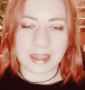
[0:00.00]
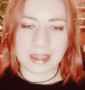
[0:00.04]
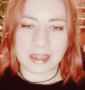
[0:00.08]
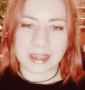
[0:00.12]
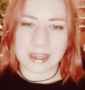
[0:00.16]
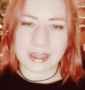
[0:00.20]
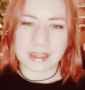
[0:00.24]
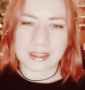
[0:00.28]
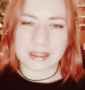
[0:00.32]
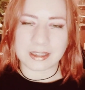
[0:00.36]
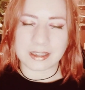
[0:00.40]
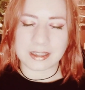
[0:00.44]

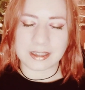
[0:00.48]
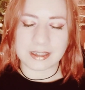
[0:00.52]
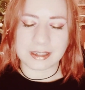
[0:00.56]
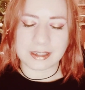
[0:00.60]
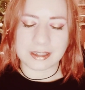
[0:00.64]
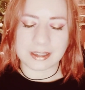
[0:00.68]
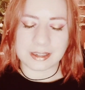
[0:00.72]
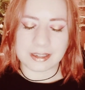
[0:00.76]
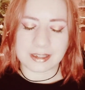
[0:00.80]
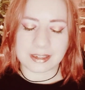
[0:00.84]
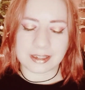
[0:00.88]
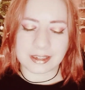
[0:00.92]
It, it,
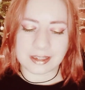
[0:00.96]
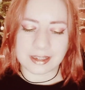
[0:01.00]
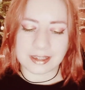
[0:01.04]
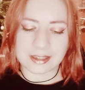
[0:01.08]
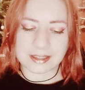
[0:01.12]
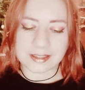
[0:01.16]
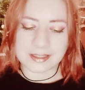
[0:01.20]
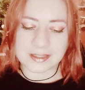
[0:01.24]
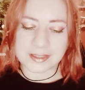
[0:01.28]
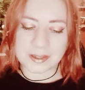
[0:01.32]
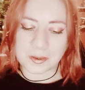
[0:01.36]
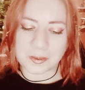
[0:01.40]

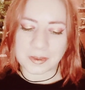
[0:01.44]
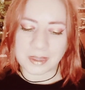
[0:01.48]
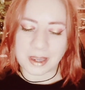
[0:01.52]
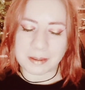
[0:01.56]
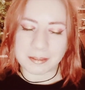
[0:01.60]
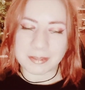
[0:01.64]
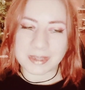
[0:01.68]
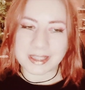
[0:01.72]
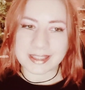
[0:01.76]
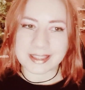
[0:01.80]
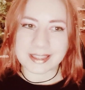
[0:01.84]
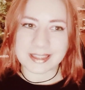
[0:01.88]
so that
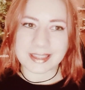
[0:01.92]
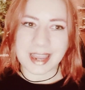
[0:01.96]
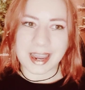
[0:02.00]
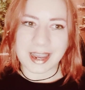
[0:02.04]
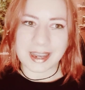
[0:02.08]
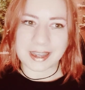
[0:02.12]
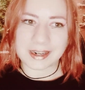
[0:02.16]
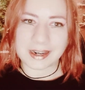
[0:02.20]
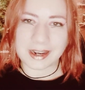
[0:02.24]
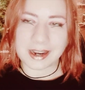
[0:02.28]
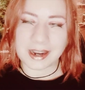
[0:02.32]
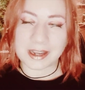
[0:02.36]
means
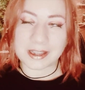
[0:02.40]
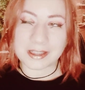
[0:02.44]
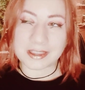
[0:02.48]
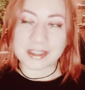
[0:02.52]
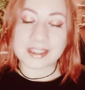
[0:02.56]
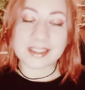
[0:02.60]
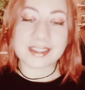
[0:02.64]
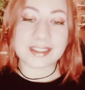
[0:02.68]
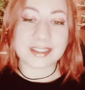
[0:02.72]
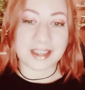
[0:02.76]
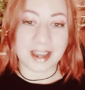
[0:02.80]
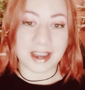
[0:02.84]
that uh, the
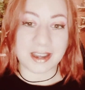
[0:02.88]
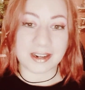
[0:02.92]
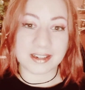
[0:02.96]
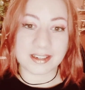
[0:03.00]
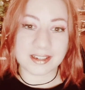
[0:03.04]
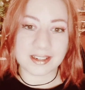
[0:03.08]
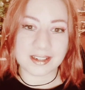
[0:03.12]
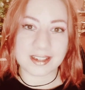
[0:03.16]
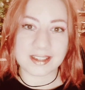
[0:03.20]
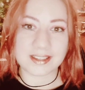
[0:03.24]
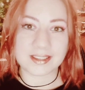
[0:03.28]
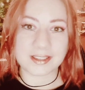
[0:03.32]

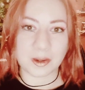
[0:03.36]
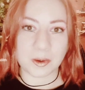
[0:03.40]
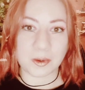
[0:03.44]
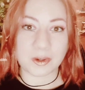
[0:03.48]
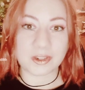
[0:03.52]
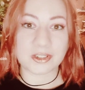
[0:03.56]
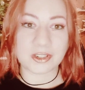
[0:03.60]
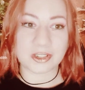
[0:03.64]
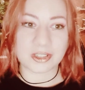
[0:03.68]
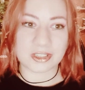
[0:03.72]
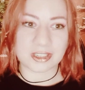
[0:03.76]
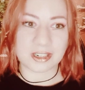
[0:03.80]
sun is going
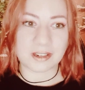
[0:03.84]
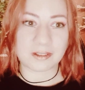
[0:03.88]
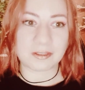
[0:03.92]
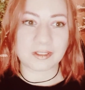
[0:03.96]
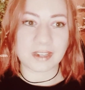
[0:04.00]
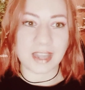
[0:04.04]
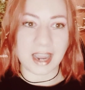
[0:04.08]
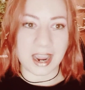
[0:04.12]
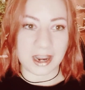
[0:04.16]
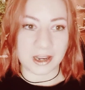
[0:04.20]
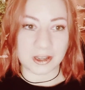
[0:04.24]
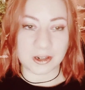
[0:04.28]
to shift
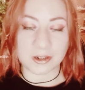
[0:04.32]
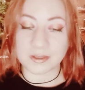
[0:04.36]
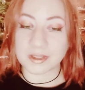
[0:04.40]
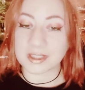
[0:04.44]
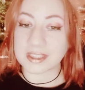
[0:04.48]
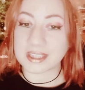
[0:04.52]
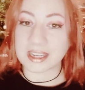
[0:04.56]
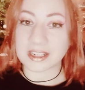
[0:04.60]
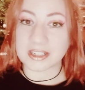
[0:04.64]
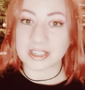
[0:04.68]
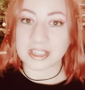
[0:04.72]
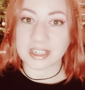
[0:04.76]
out of
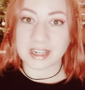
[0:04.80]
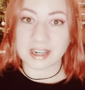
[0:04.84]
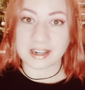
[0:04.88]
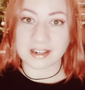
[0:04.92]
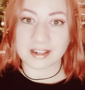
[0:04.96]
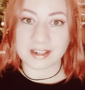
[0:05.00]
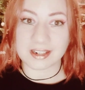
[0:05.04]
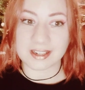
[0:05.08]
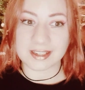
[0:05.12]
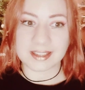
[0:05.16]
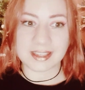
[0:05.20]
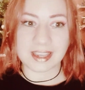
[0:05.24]

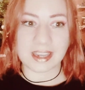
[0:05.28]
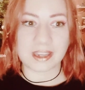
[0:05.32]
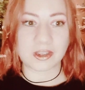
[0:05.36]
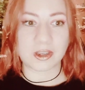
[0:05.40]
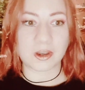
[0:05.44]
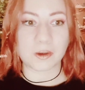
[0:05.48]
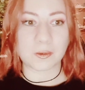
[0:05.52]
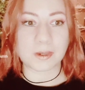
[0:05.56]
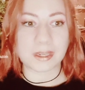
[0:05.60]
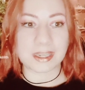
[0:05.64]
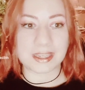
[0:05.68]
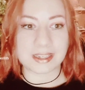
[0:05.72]
Sagittarius and
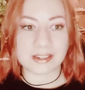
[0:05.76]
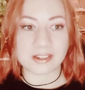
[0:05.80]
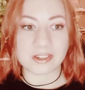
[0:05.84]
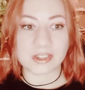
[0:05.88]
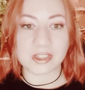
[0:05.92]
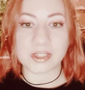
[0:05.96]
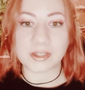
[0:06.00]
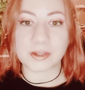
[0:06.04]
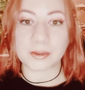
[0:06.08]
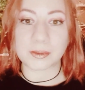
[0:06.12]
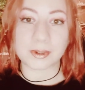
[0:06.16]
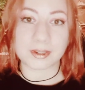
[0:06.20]
go
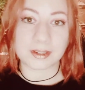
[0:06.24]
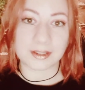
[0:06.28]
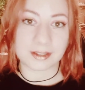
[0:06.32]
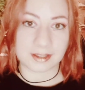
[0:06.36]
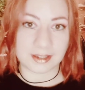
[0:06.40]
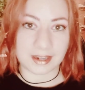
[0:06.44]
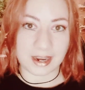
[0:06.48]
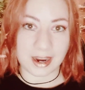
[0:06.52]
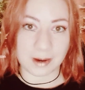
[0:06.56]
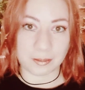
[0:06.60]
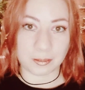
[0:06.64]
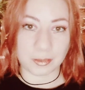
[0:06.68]
into
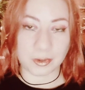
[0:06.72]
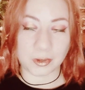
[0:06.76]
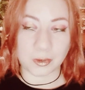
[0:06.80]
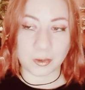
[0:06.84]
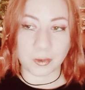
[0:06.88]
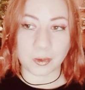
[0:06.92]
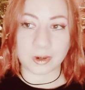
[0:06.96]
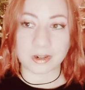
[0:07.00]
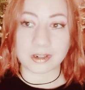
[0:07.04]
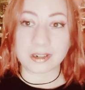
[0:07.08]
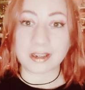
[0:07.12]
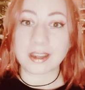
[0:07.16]

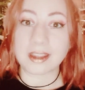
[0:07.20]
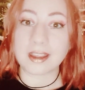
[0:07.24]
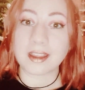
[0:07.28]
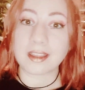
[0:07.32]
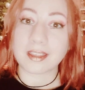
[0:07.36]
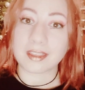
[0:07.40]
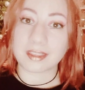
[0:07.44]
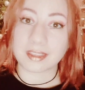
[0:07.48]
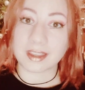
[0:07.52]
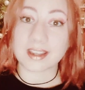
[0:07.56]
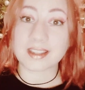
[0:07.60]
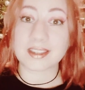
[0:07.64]
Capricorn,
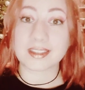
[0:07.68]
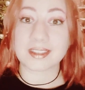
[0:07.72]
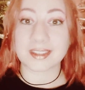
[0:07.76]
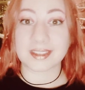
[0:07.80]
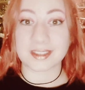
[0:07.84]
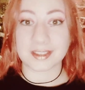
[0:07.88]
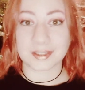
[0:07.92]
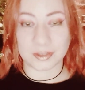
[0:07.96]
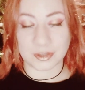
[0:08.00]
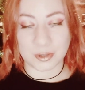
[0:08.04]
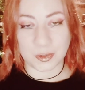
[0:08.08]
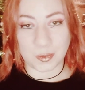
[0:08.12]
thus
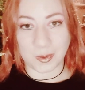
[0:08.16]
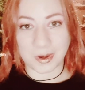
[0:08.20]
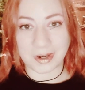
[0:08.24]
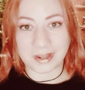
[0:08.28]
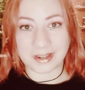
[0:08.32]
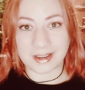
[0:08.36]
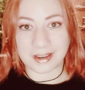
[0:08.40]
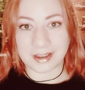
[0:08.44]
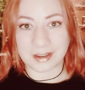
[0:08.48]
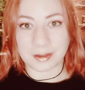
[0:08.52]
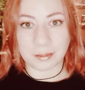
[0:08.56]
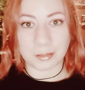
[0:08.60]

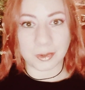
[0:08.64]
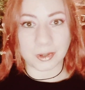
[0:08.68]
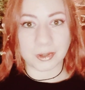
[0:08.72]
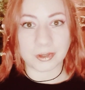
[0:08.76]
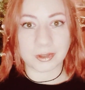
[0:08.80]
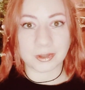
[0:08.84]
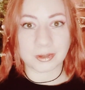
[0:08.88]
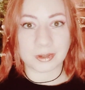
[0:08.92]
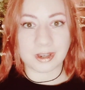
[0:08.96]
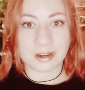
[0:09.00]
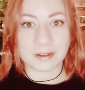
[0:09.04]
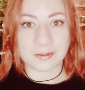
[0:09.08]
joining
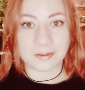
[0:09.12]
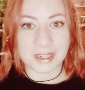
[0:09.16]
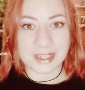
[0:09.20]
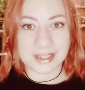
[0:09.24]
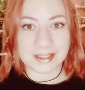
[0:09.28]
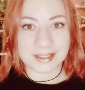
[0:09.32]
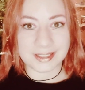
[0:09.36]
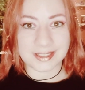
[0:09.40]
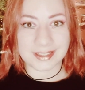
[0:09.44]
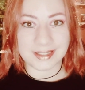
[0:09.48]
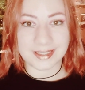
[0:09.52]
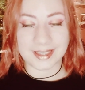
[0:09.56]
Mercury and
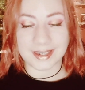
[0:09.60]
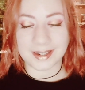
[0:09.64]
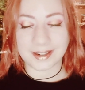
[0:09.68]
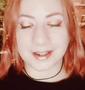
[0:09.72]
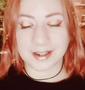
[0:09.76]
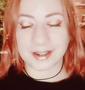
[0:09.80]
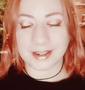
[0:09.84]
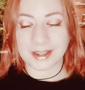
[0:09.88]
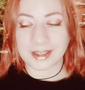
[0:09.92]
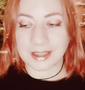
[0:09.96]
Venus there,